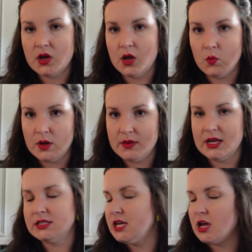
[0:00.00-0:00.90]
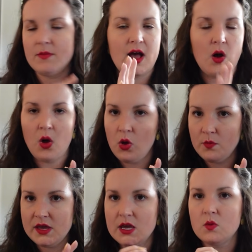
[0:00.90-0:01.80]
on one beat, it's taking up that whole
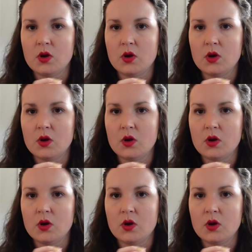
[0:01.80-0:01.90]
beat.